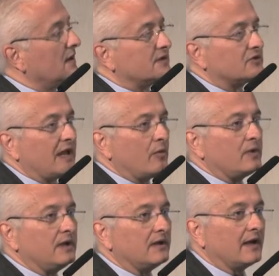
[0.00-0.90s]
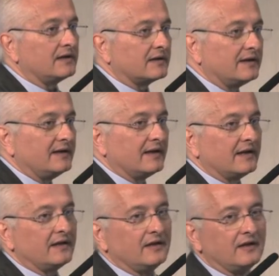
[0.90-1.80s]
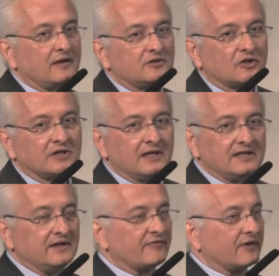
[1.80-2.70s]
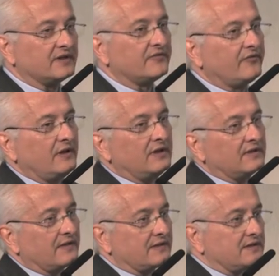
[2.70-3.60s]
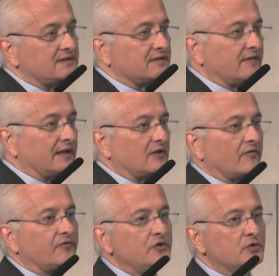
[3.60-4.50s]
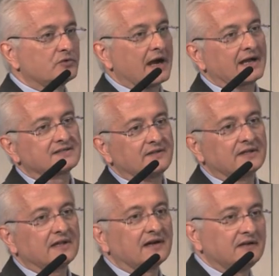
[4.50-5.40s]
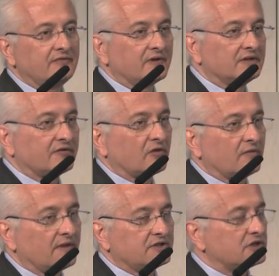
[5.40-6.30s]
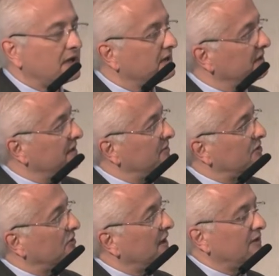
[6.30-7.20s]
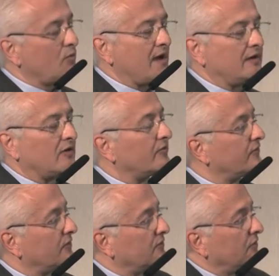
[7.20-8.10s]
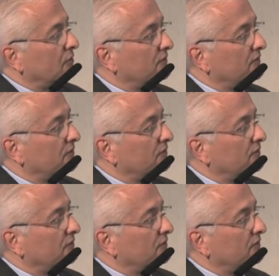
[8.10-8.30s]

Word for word: So now we enter in a, a totally different field, that is that of new drugs that are different from the JAK inhibitor. And one of the,